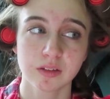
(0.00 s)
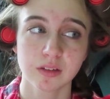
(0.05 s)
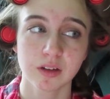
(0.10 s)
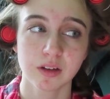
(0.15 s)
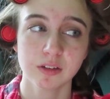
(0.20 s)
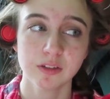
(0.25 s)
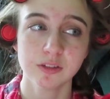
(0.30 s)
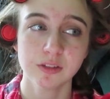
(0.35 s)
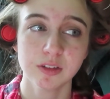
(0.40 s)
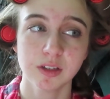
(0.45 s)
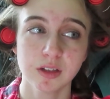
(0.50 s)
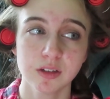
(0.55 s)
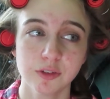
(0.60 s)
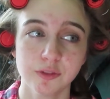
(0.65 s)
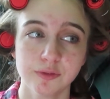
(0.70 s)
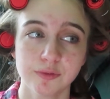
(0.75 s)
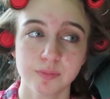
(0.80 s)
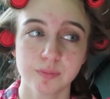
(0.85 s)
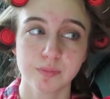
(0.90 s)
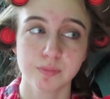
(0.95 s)
a lot
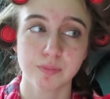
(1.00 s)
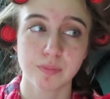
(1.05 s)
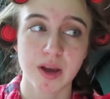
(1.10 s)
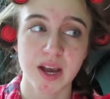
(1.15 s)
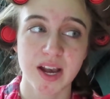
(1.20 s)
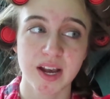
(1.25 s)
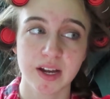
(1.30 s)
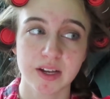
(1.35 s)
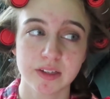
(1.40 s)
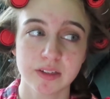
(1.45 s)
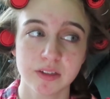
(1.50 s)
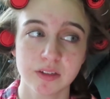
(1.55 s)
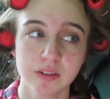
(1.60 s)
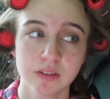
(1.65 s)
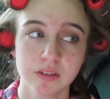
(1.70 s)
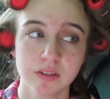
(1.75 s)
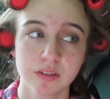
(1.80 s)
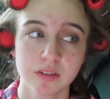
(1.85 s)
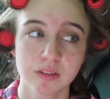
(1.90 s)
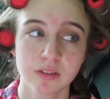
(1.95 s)
of bad
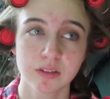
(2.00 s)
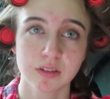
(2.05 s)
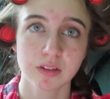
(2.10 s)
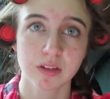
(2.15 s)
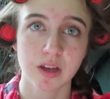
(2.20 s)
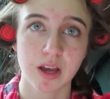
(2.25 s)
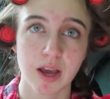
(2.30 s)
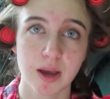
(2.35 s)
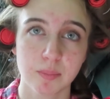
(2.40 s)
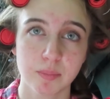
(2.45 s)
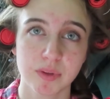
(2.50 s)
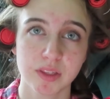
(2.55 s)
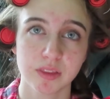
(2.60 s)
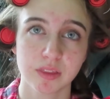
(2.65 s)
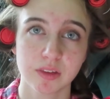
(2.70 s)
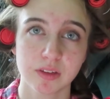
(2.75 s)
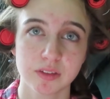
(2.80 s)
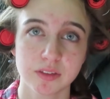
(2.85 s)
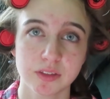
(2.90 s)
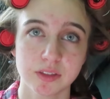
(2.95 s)
happened
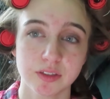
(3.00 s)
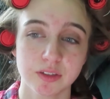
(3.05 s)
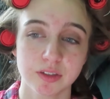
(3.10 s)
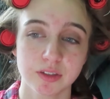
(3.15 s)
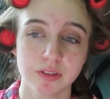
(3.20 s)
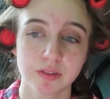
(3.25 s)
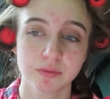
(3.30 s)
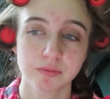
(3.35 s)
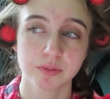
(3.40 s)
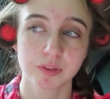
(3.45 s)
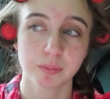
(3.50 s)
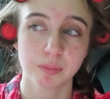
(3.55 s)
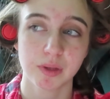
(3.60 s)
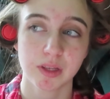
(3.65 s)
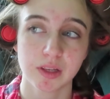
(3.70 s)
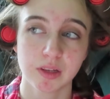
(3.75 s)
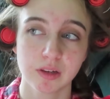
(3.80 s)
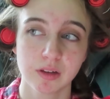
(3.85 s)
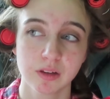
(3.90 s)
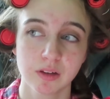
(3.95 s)
this year for
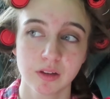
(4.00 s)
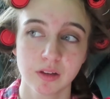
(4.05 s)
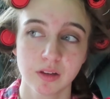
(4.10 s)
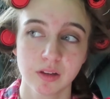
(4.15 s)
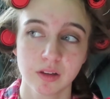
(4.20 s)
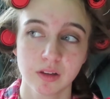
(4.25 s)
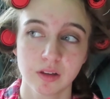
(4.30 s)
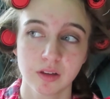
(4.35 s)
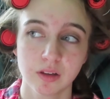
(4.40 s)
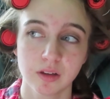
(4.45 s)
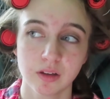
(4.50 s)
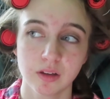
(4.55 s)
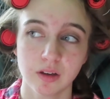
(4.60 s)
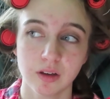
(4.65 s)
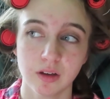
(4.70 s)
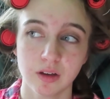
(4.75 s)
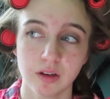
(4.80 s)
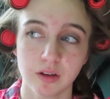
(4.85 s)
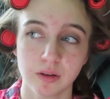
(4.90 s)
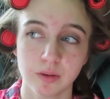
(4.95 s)
me.
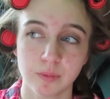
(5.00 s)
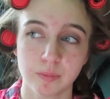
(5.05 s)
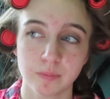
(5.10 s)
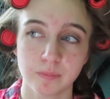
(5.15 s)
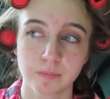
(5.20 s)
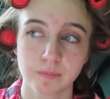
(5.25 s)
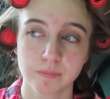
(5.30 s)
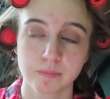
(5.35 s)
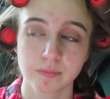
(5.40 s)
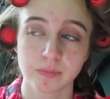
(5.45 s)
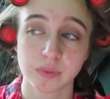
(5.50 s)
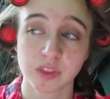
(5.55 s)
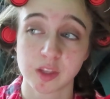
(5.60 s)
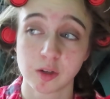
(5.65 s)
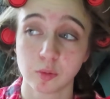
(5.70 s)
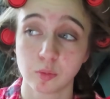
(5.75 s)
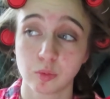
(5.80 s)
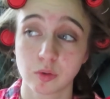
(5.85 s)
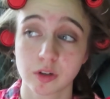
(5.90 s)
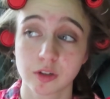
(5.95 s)

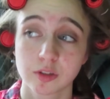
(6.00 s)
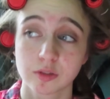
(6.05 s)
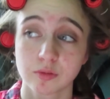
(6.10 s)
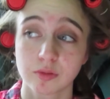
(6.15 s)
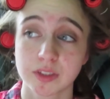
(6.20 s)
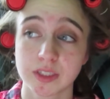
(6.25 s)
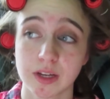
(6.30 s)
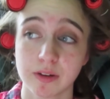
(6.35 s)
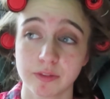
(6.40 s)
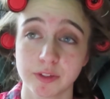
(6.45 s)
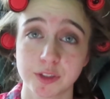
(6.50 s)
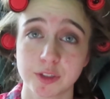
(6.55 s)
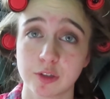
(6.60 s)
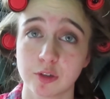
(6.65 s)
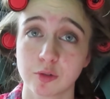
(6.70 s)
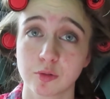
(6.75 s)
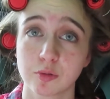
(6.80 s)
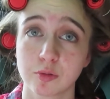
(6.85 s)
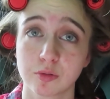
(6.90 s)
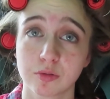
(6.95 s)
The worst was having
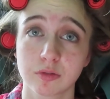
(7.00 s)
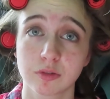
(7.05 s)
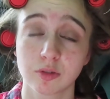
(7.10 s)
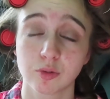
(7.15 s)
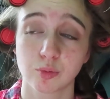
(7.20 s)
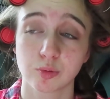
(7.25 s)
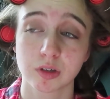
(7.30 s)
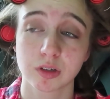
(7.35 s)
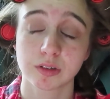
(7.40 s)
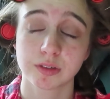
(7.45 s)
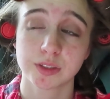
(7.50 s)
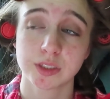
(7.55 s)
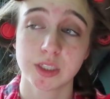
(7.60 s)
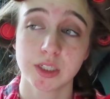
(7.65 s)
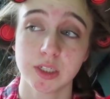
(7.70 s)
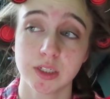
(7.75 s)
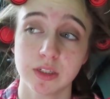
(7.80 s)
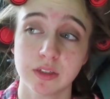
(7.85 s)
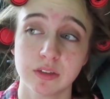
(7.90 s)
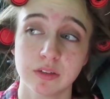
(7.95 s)
to
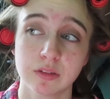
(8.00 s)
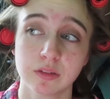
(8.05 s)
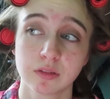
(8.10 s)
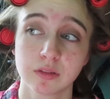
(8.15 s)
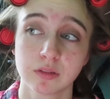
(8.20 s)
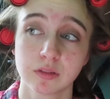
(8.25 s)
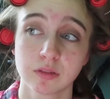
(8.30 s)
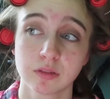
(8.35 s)
quarantine